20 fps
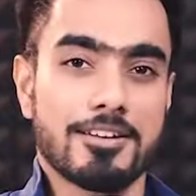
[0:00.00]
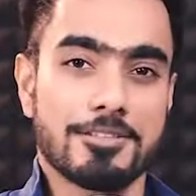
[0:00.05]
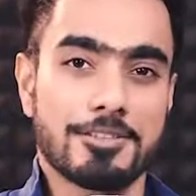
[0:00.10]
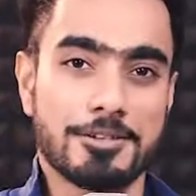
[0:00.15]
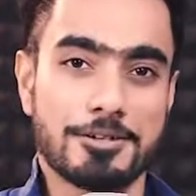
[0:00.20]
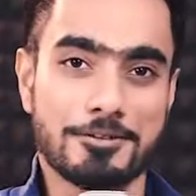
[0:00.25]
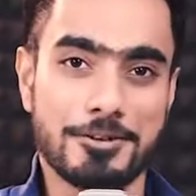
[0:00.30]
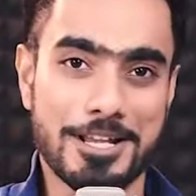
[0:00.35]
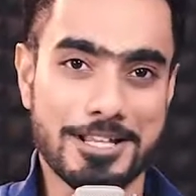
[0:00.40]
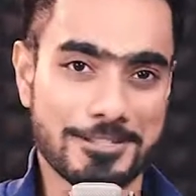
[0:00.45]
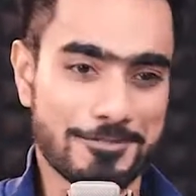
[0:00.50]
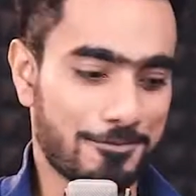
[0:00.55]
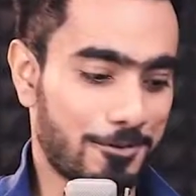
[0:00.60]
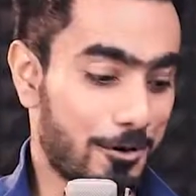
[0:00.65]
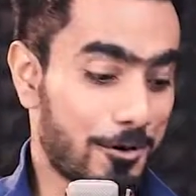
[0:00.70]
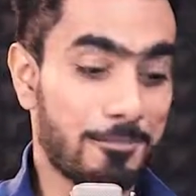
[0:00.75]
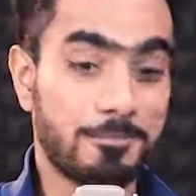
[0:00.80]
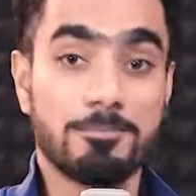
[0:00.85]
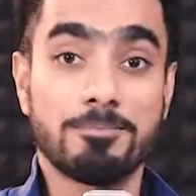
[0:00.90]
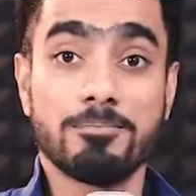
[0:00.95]
the
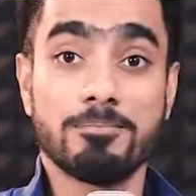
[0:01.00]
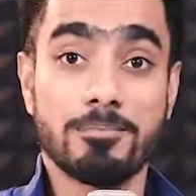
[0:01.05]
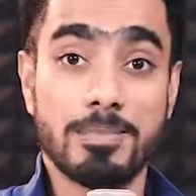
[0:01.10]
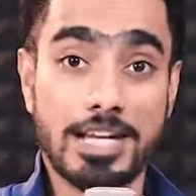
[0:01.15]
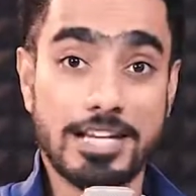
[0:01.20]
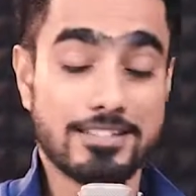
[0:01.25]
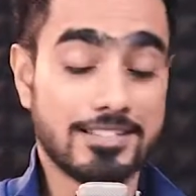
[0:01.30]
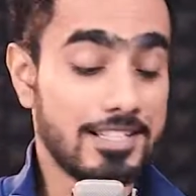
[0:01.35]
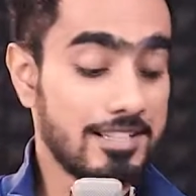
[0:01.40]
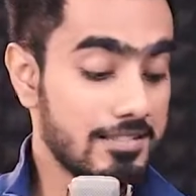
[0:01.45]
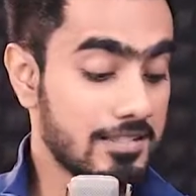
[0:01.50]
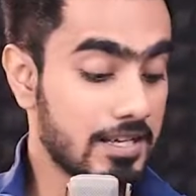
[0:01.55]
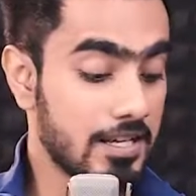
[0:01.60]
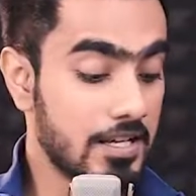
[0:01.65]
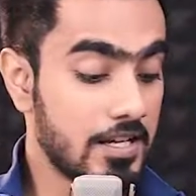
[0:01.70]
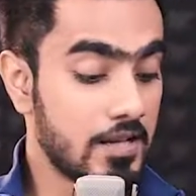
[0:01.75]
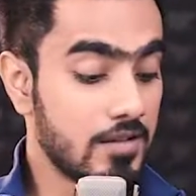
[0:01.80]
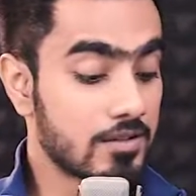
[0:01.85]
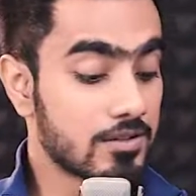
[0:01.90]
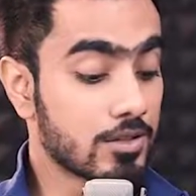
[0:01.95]
transform. Make sense?
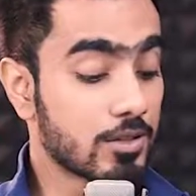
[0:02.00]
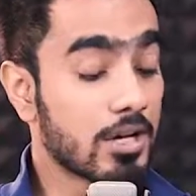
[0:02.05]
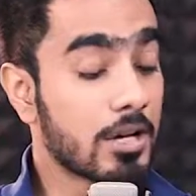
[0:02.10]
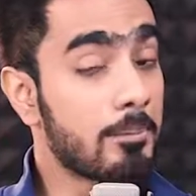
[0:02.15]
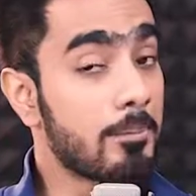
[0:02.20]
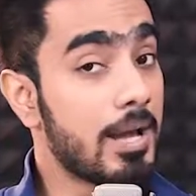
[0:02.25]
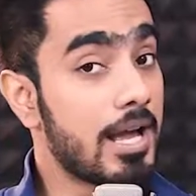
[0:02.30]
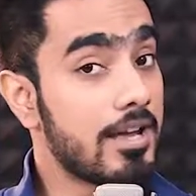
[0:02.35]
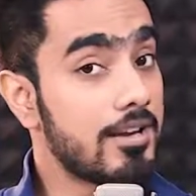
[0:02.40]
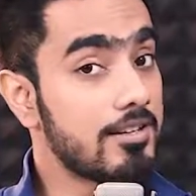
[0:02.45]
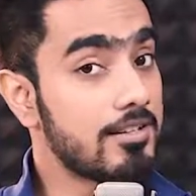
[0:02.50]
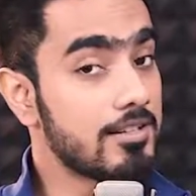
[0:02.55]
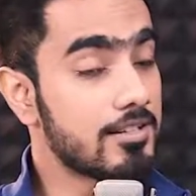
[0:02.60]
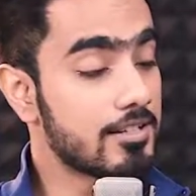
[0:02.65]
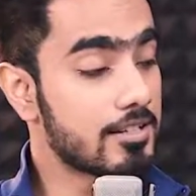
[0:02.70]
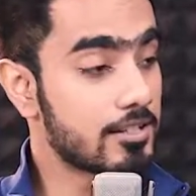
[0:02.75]
So command